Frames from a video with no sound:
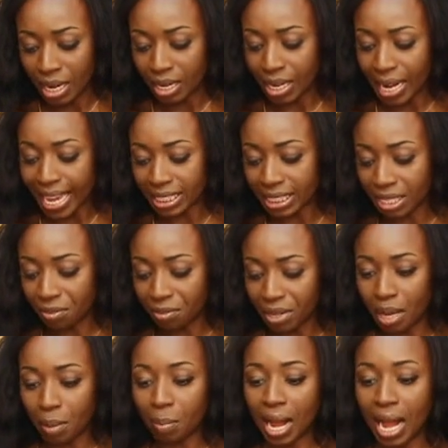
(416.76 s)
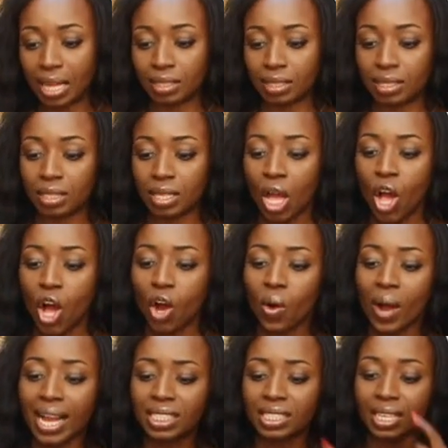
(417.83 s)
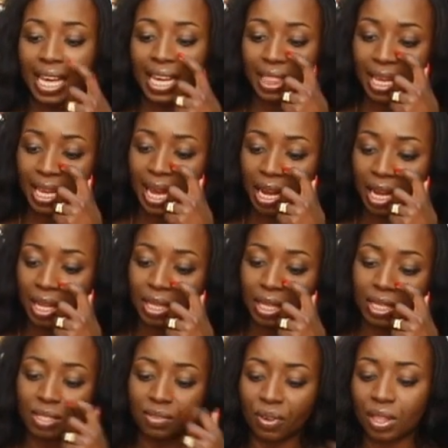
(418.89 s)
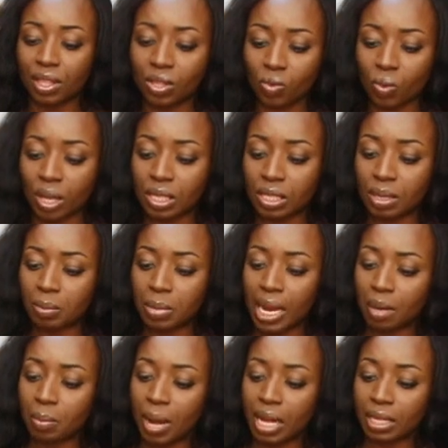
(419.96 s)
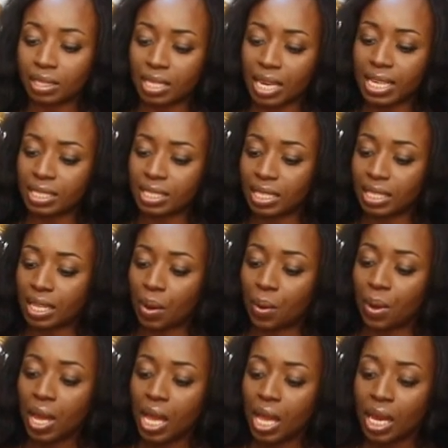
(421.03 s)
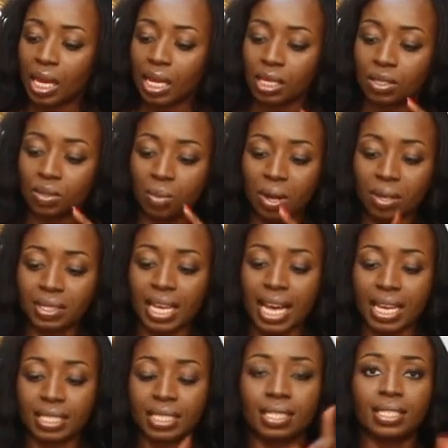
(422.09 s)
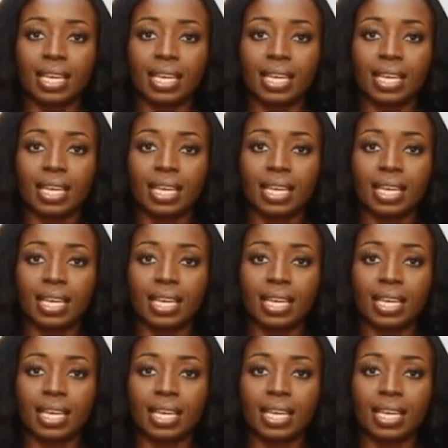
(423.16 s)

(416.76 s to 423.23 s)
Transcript: Latifle pants. Oh, actually, I think I got this for this one. It's a black pants. Let's see now. It's small size. It's